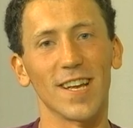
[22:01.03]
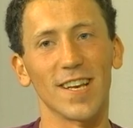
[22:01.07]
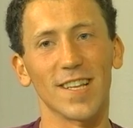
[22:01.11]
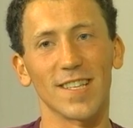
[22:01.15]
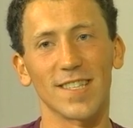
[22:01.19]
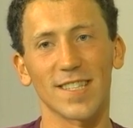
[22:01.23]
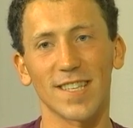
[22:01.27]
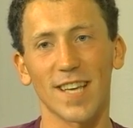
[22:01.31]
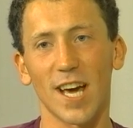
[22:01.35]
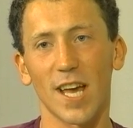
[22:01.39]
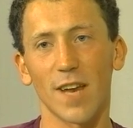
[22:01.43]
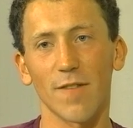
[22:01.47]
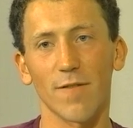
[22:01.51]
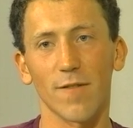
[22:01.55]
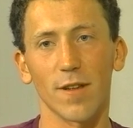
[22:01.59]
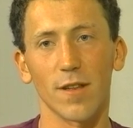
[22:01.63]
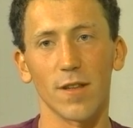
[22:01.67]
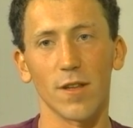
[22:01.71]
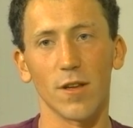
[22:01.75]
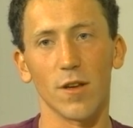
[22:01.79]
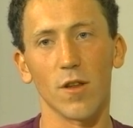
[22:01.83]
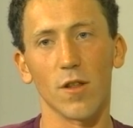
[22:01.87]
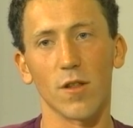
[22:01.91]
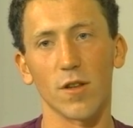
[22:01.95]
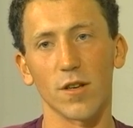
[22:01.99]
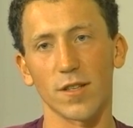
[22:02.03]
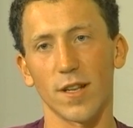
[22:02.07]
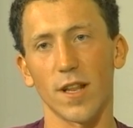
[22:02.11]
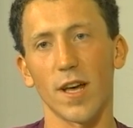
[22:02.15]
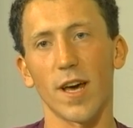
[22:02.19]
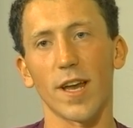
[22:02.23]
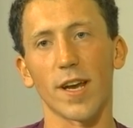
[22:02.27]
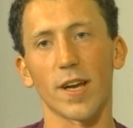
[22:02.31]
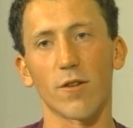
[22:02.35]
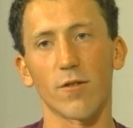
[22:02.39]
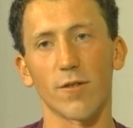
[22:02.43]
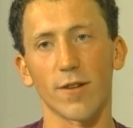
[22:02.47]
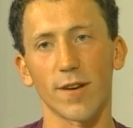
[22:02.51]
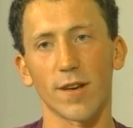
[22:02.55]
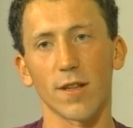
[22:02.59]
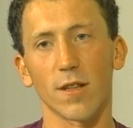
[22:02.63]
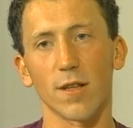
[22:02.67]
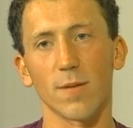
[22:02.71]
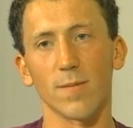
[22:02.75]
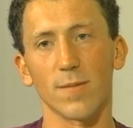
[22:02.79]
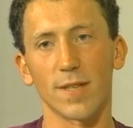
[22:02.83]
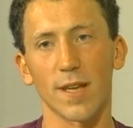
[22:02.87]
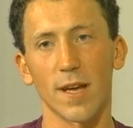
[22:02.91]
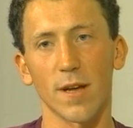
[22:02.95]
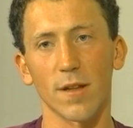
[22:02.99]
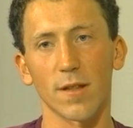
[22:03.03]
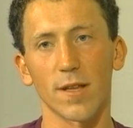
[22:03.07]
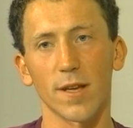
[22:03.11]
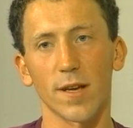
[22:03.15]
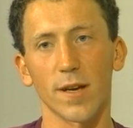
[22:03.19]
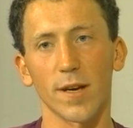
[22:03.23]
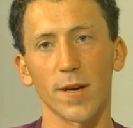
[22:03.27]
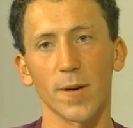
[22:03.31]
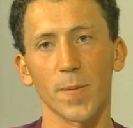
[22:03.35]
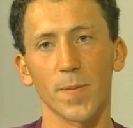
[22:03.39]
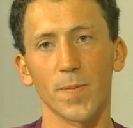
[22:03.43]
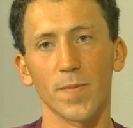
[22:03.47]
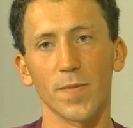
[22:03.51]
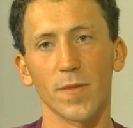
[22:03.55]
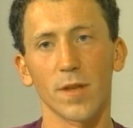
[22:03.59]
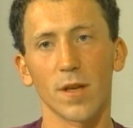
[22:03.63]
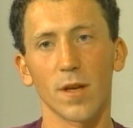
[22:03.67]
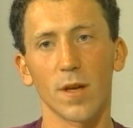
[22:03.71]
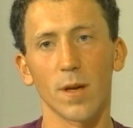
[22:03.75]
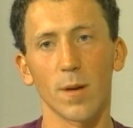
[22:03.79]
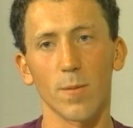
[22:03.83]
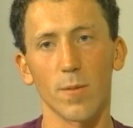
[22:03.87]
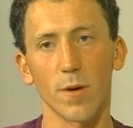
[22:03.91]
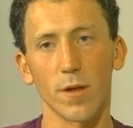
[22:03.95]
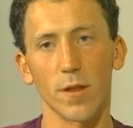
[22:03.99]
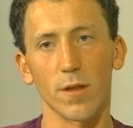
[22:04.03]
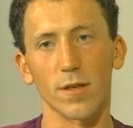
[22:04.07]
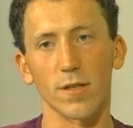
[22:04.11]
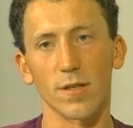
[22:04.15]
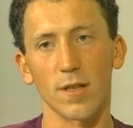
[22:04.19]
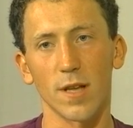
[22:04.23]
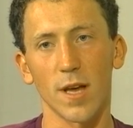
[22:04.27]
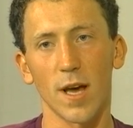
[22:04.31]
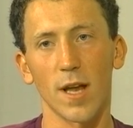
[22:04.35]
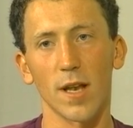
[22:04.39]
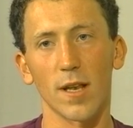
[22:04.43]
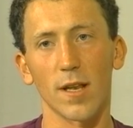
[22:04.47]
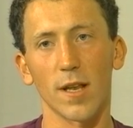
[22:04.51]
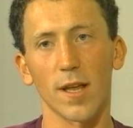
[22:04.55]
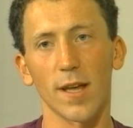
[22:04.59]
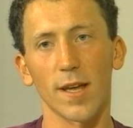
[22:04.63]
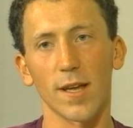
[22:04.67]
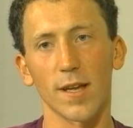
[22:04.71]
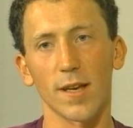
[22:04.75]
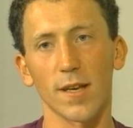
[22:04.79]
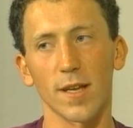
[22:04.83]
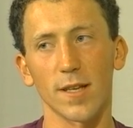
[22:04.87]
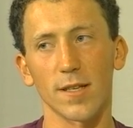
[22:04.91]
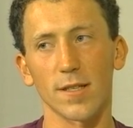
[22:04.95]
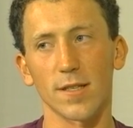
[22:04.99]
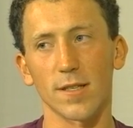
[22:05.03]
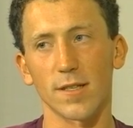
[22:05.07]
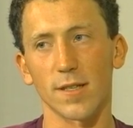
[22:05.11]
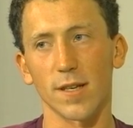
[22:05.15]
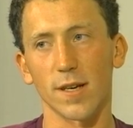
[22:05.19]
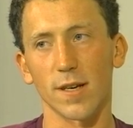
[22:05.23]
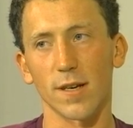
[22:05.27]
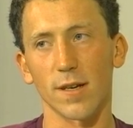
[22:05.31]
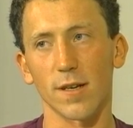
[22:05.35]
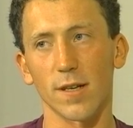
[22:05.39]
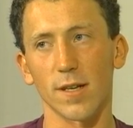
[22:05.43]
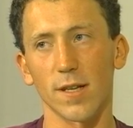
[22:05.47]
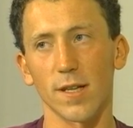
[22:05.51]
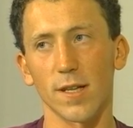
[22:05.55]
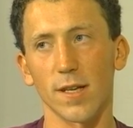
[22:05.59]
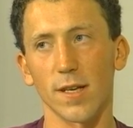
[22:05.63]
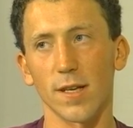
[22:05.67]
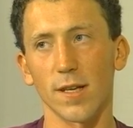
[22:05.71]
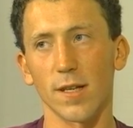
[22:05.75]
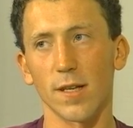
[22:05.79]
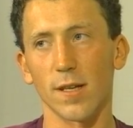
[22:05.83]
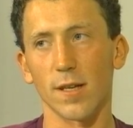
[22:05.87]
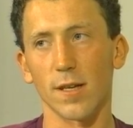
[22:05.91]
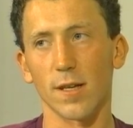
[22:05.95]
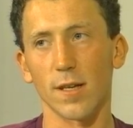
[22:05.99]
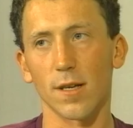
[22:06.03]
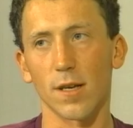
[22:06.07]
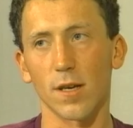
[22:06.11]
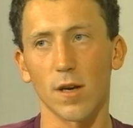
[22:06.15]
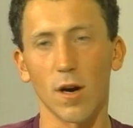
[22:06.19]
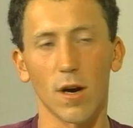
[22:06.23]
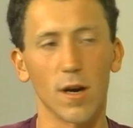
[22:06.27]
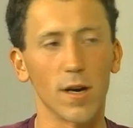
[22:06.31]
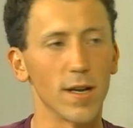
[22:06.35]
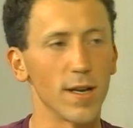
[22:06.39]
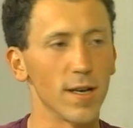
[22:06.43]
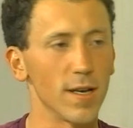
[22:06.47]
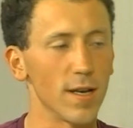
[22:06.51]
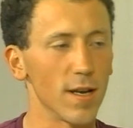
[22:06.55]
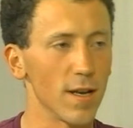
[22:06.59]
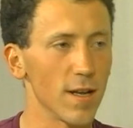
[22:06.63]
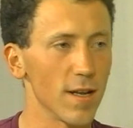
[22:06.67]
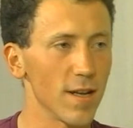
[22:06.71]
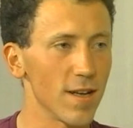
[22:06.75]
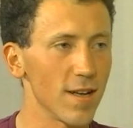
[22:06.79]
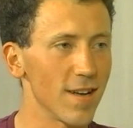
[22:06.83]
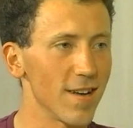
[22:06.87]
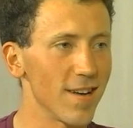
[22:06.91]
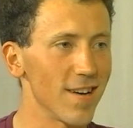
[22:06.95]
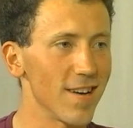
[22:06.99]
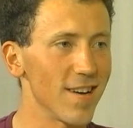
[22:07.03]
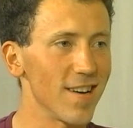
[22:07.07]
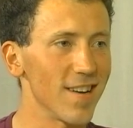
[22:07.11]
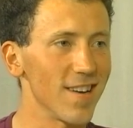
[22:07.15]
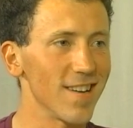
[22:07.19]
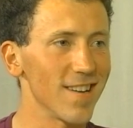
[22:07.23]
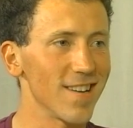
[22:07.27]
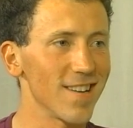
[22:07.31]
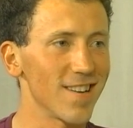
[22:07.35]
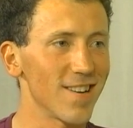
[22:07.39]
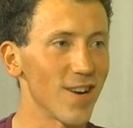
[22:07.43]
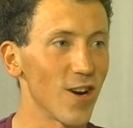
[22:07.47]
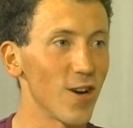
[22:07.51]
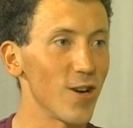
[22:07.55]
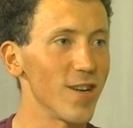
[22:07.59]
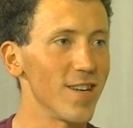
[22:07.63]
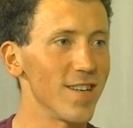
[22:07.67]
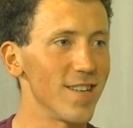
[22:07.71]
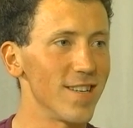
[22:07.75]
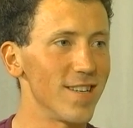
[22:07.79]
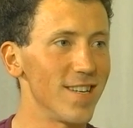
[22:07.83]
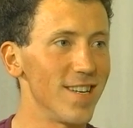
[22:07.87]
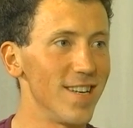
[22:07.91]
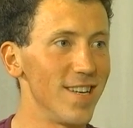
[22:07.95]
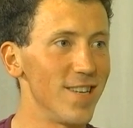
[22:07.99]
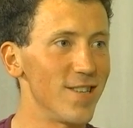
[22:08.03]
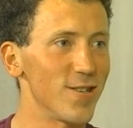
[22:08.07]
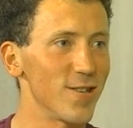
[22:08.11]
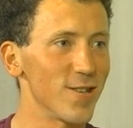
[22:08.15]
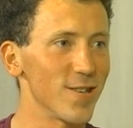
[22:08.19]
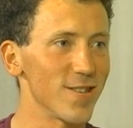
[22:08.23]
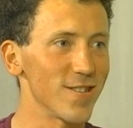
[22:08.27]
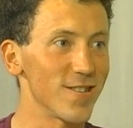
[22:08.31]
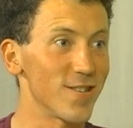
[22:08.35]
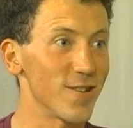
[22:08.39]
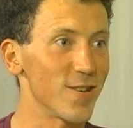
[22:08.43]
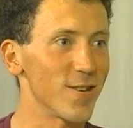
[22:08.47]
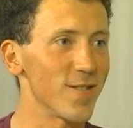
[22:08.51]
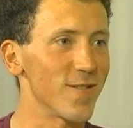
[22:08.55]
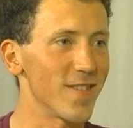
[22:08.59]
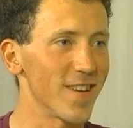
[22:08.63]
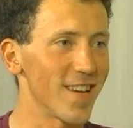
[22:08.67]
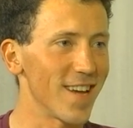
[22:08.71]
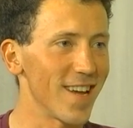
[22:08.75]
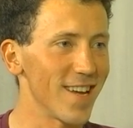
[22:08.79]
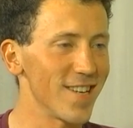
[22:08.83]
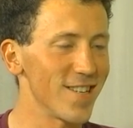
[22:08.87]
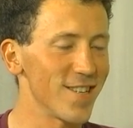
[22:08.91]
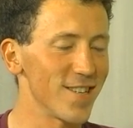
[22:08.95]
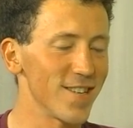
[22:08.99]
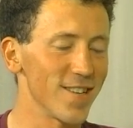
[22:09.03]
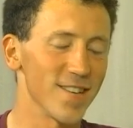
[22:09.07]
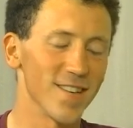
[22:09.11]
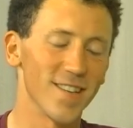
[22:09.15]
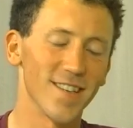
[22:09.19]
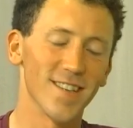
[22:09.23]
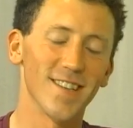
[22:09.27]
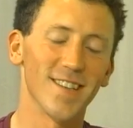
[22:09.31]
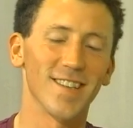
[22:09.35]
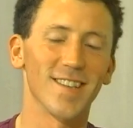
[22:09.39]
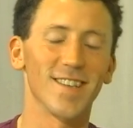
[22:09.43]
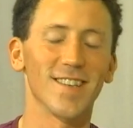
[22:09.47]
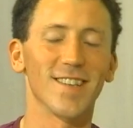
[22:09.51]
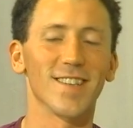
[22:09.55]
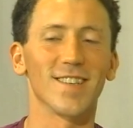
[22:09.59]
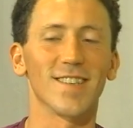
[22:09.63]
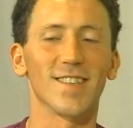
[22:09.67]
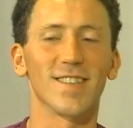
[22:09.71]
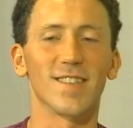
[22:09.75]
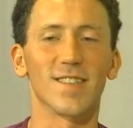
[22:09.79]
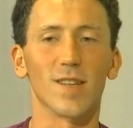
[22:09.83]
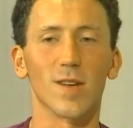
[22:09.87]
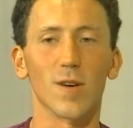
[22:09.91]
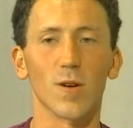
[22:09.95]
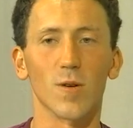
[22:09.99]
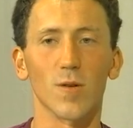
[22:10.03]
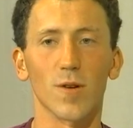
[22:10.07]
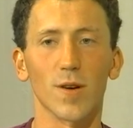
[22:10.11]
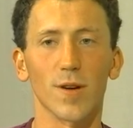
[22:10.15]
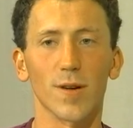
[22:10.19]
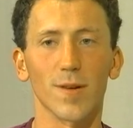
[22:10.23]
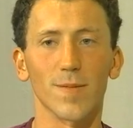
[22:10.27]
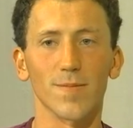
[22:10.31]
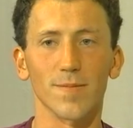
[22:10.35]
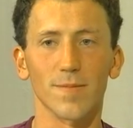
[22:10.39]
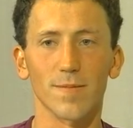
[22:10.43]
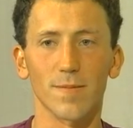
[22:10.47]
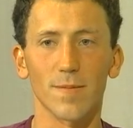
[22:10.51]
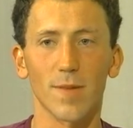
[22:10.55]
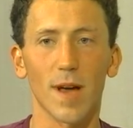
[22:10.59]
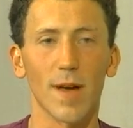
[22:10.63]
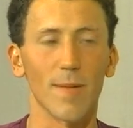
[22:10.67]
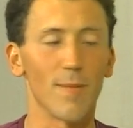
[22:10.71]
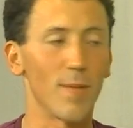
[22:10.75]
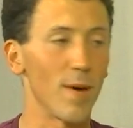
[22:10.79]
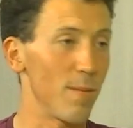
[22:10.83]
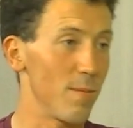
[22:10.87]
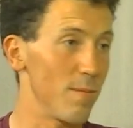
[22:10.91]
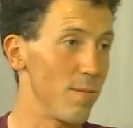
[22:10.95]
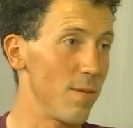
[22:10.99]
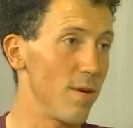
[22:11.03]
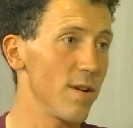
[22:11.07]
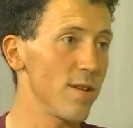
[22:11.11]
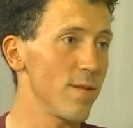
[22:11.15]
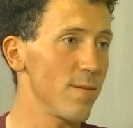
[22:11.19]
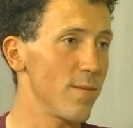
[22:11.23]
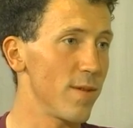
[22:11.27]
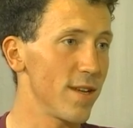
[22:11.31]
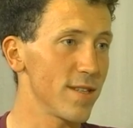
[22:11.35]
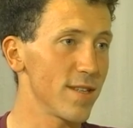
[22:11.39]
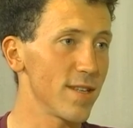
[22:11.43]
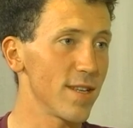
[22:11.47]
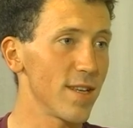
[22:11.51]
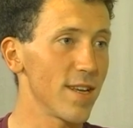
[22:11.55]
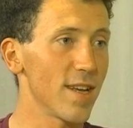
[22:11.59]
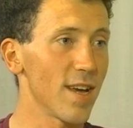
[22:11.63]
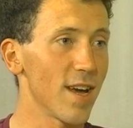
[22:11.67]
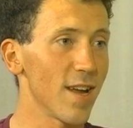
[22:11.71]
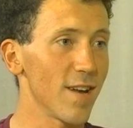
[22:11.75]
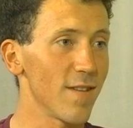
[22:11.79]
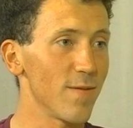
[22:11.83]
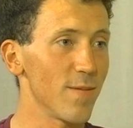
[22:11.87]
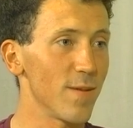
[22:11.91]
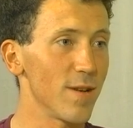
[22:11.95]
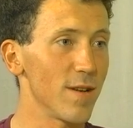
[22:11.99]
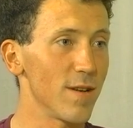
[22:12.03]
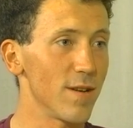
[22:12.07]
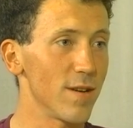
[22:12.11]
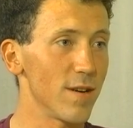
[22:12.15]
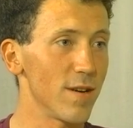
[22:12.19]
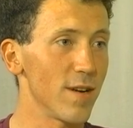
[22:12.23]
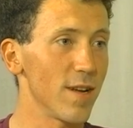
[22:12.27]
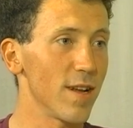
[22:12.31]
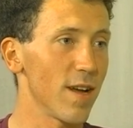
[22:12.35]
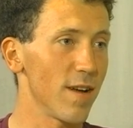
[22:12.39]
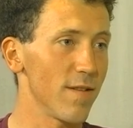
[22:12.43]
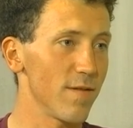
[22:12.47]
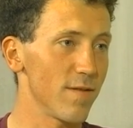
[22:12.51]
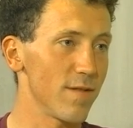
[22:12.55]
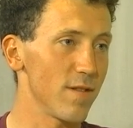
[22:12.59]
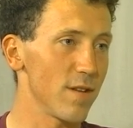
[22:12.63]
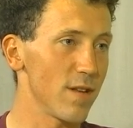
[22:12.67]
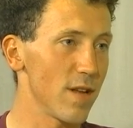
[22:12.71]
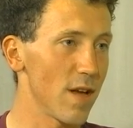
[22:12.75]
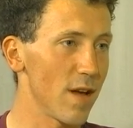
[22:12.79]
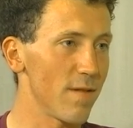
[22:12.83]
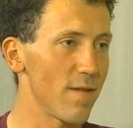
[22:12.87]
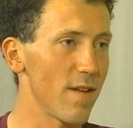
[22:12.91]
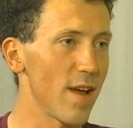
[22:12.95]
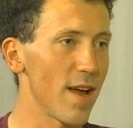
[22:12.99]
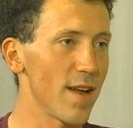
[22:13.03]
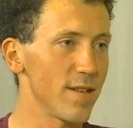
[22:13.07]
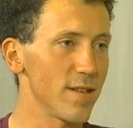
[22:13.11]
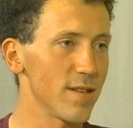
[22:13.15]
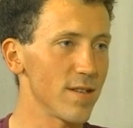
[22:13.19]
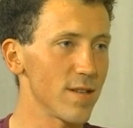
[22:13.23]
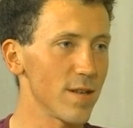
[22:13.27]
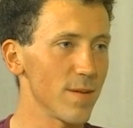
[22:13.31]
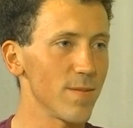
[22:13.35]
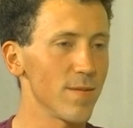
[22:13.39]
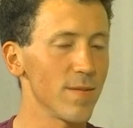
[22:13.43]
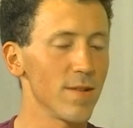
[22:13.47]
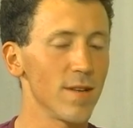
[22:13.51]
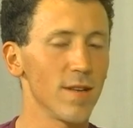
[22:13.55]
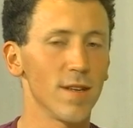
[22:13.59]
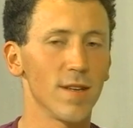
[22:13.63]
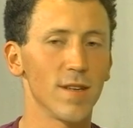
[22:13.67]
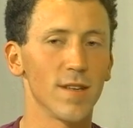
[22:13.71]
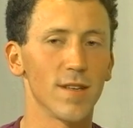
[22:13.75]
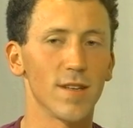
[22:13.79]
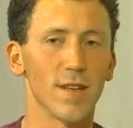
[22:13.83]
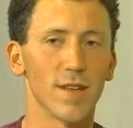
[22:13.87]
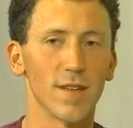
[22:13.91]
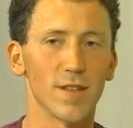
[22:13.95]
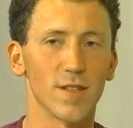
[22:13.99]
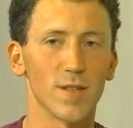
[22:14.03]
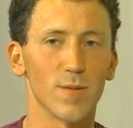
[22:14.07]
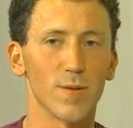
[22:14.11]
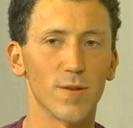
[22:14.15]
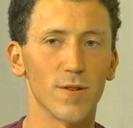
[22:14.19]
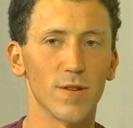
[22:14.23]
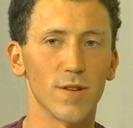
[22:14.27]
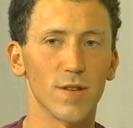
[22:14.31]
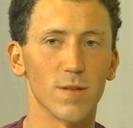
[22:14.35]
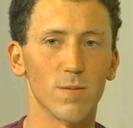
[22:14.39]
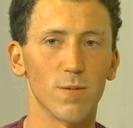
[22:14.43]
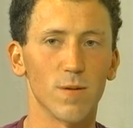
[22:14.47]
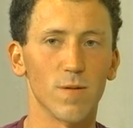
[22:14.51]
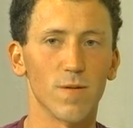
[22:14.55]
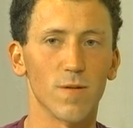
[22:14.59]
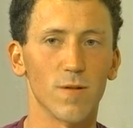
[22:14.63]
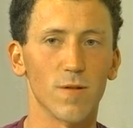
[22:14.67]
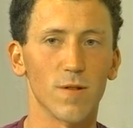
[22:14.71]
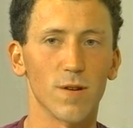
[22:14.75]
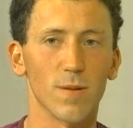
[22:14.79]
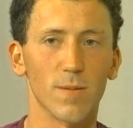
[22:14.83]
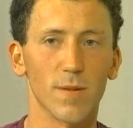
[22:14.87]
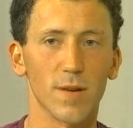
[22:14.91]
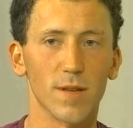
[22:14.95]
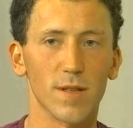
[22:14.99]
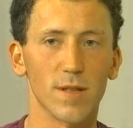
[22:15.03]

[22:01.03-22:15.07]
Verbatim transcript: and it's kind of a, you know there's a lot of curriculums out there, but there's not like a necessarily garden uh, garden teacher certification. Sure. So um, I've basically kind of been learning. I've I've had some experience before, but